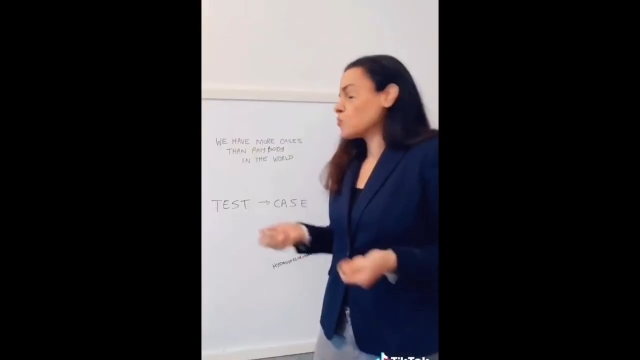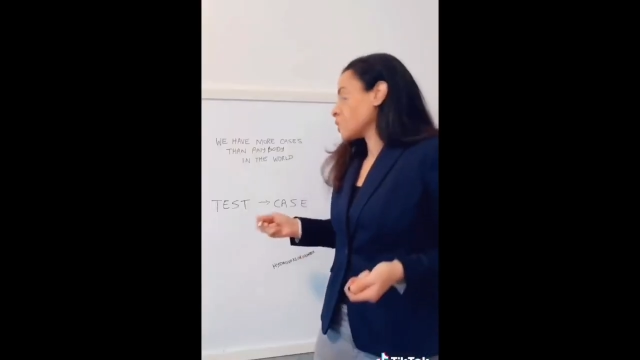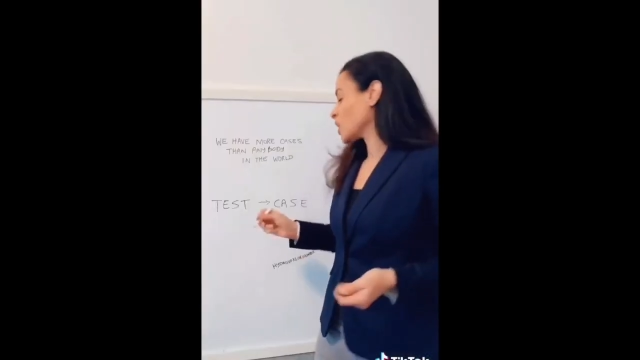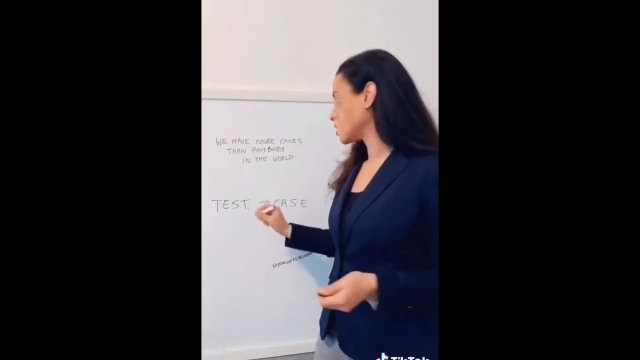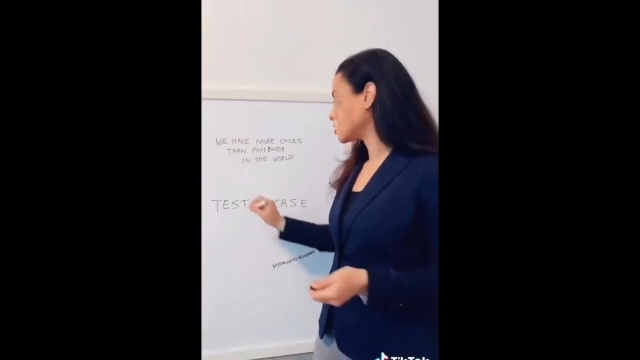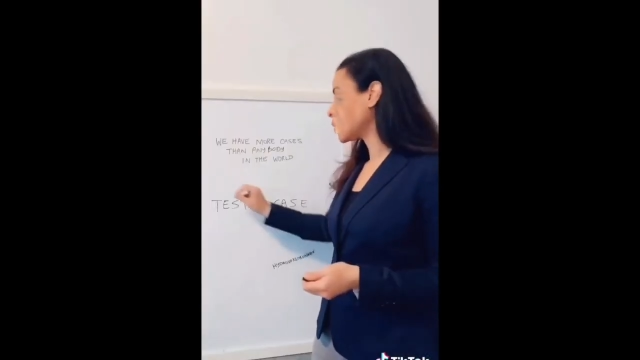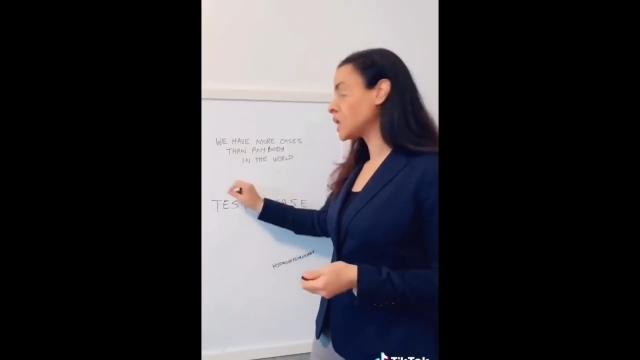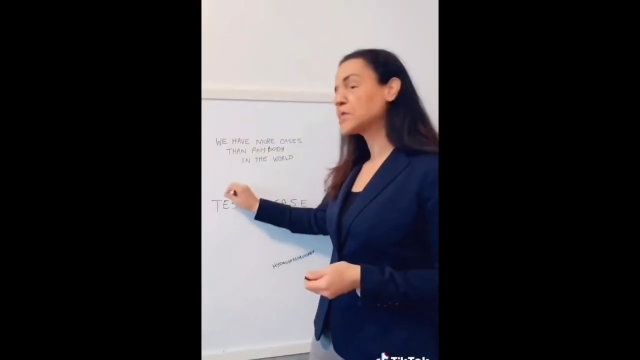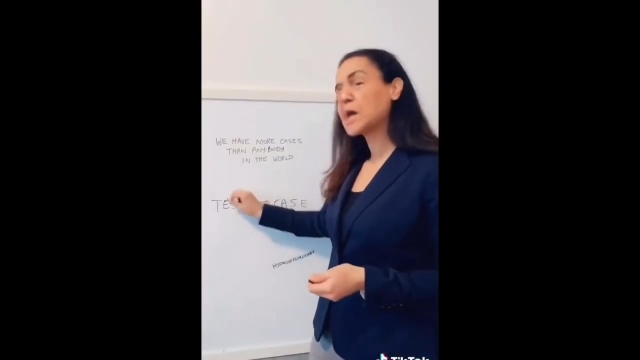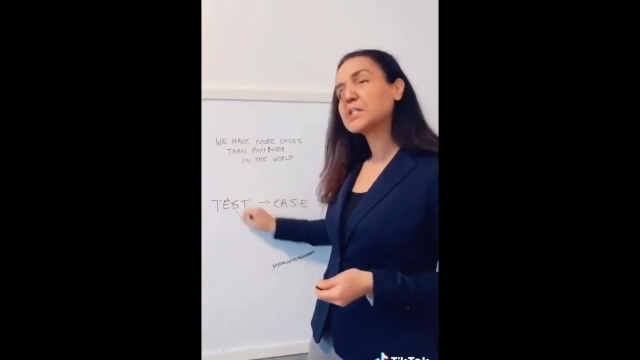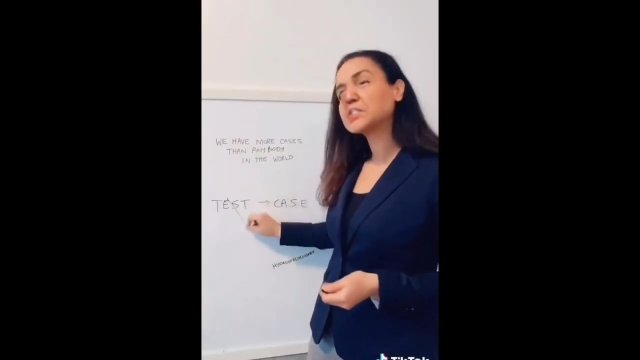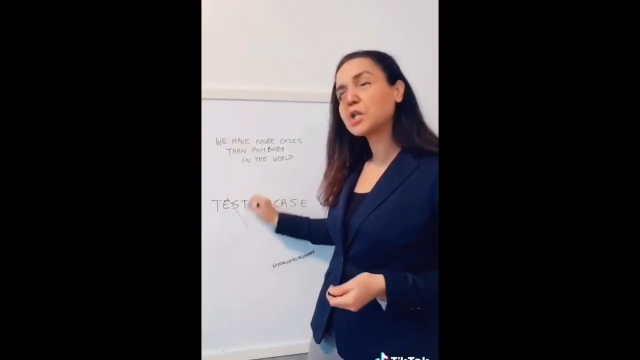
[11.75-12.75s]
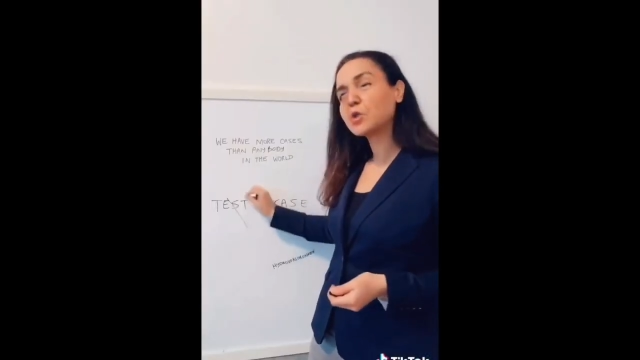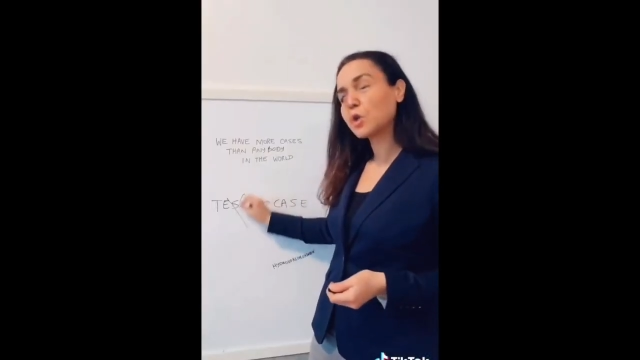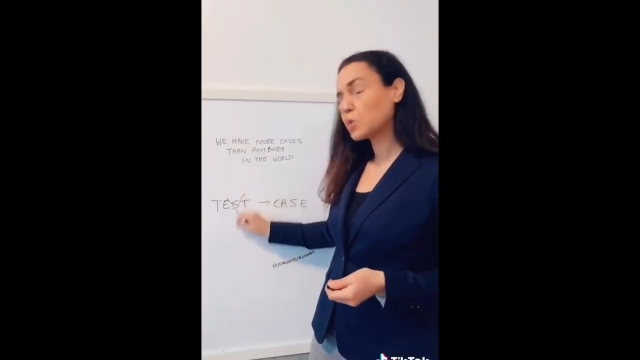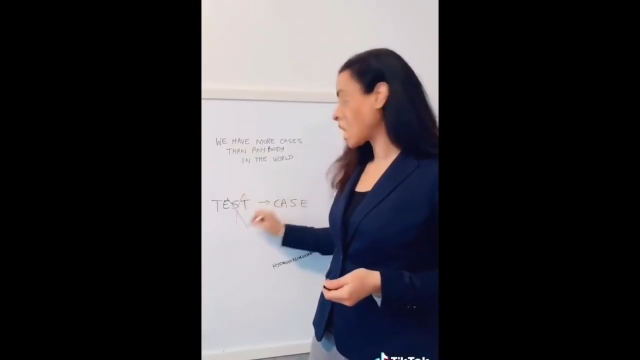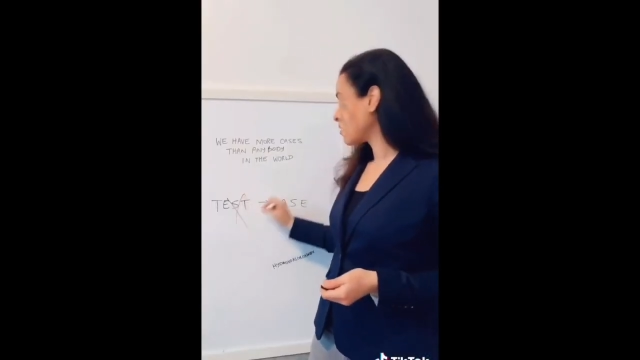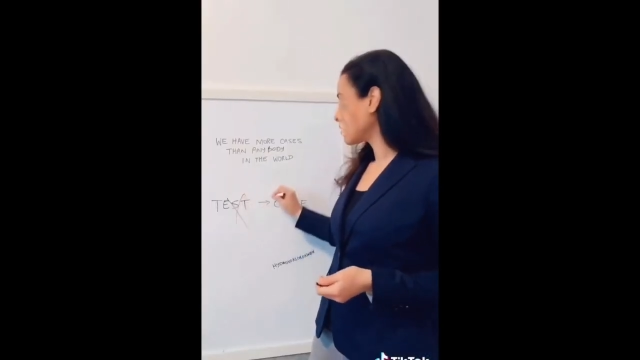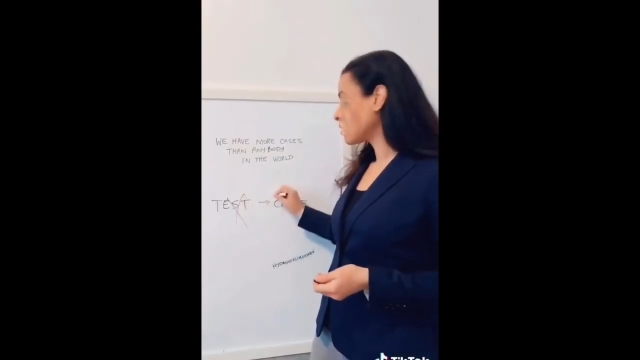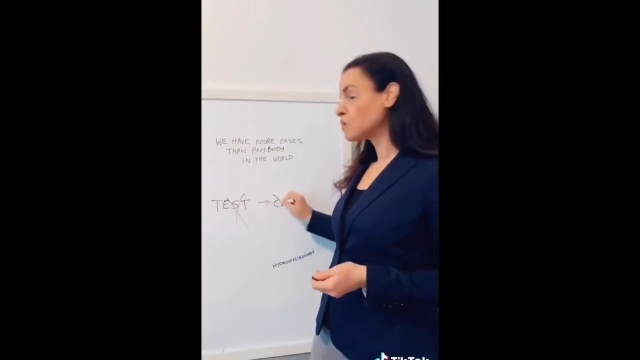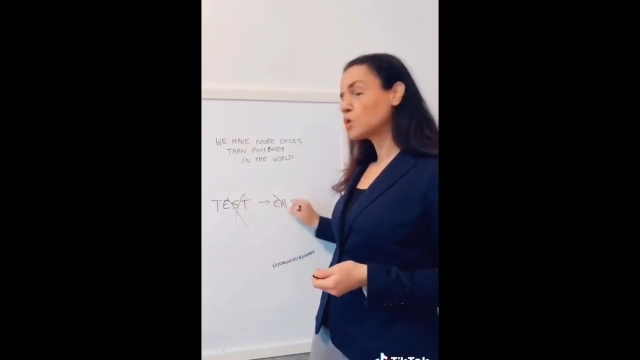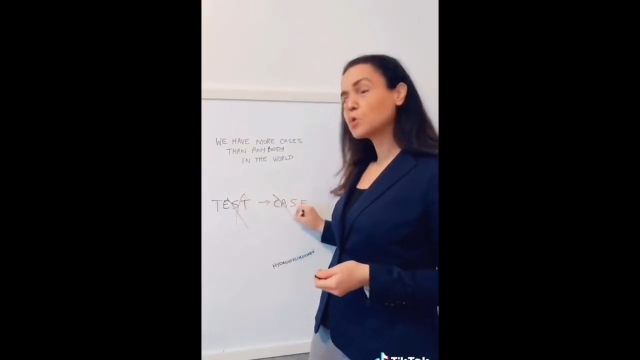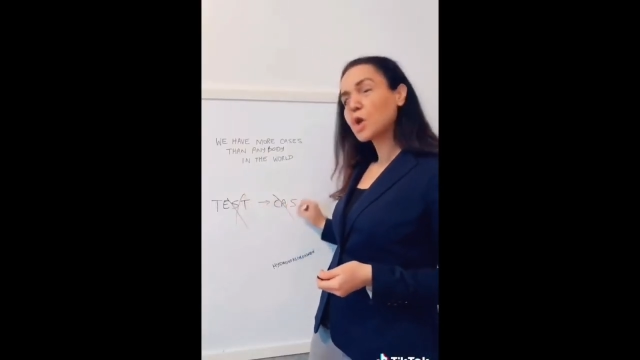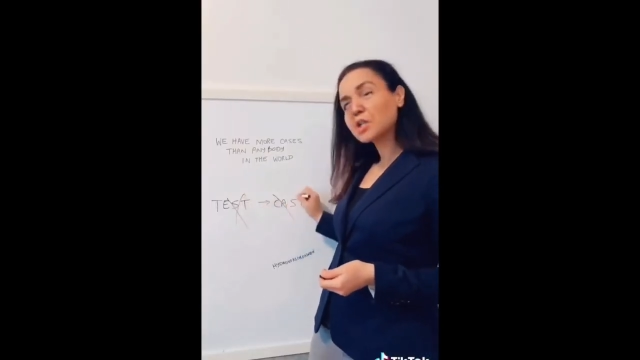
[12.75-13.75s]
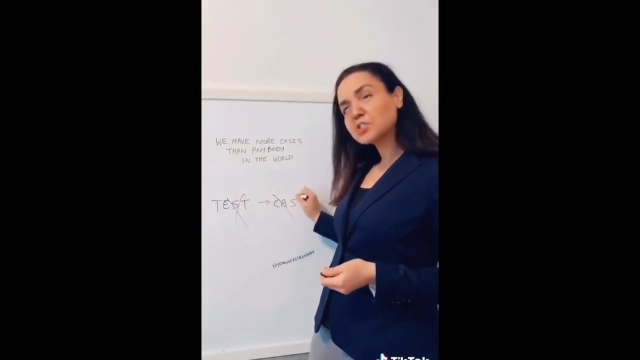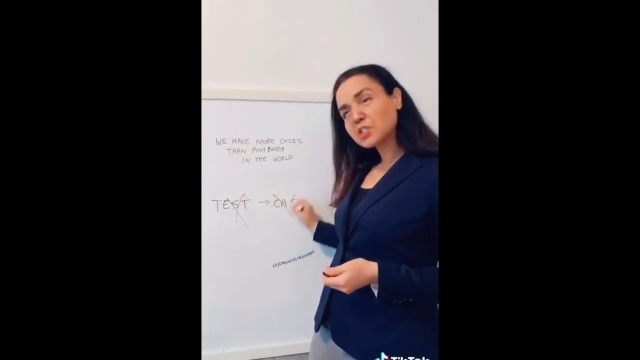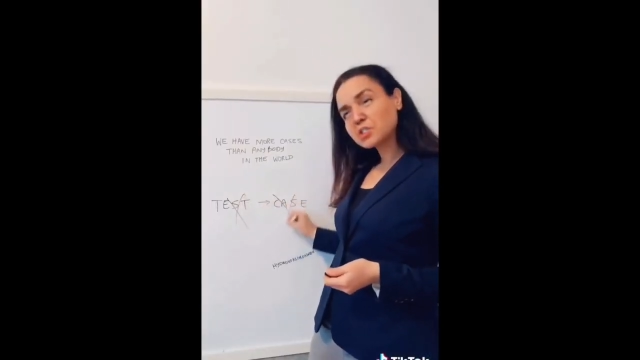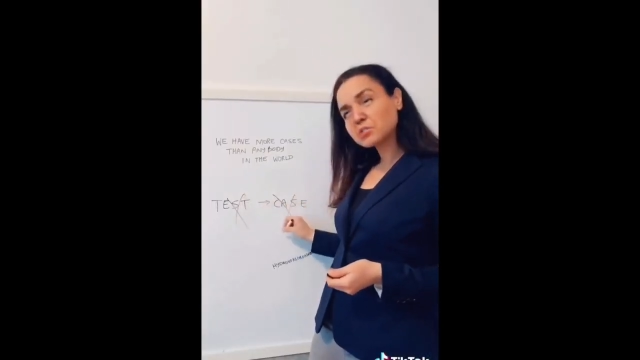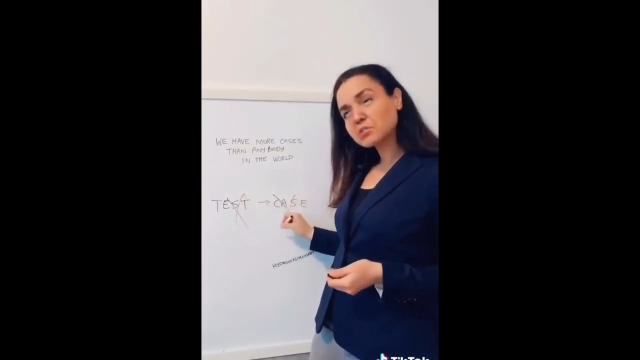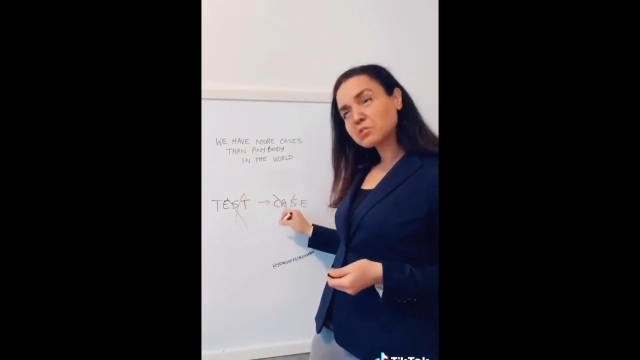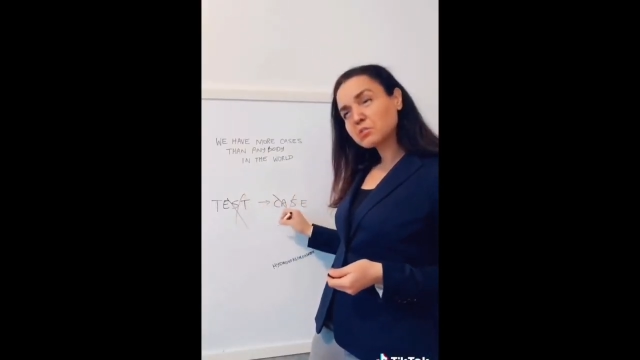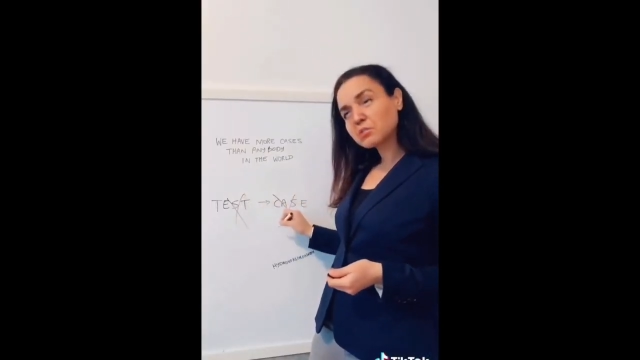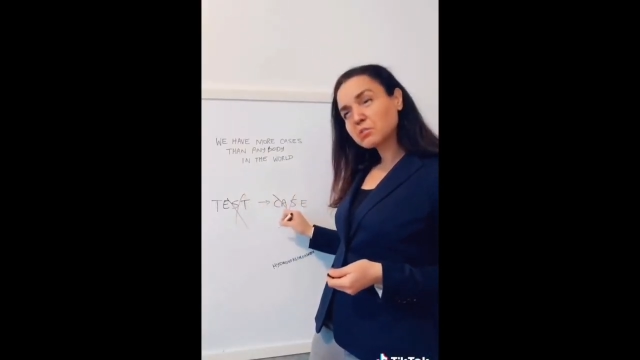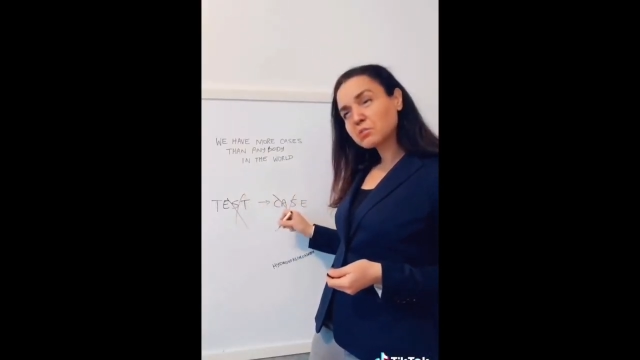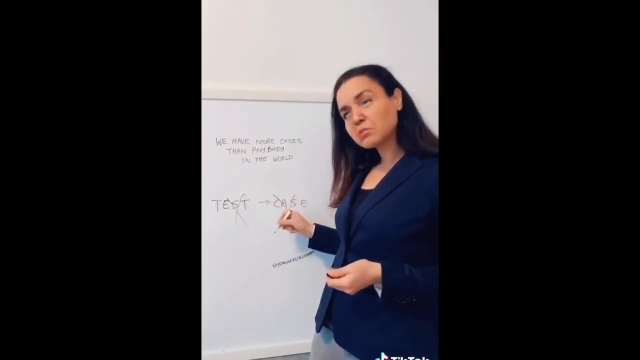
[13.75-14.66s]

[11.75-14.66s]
If we didn't do any testing, we would have very few cases.